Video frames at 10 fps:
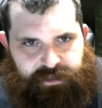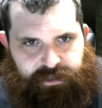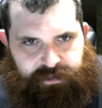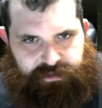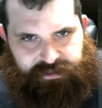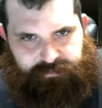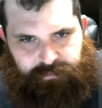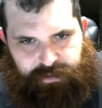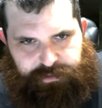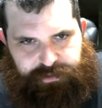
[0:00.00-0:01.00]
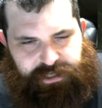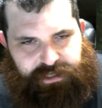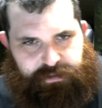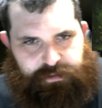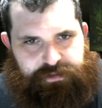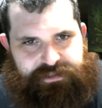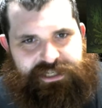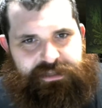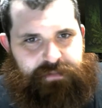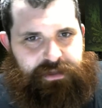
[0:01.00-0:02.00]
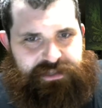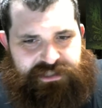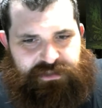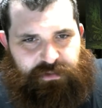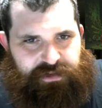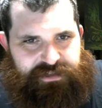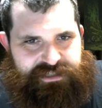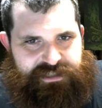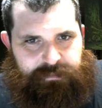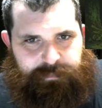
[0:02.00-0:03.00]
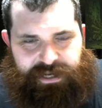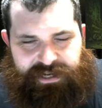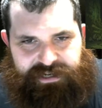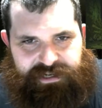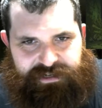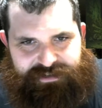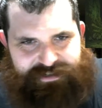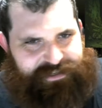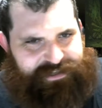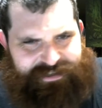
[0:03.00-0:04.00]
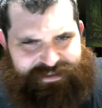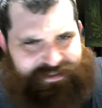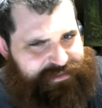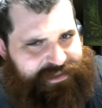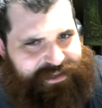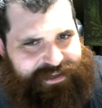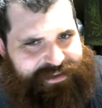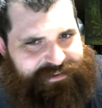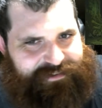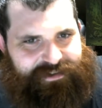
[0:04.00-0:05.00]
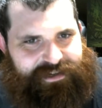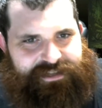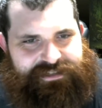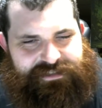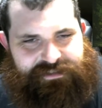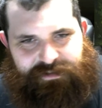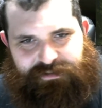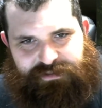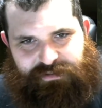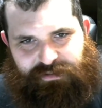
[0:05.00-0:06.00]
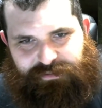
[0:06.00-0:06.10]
the 13-month swords back in line, or I guess sort of.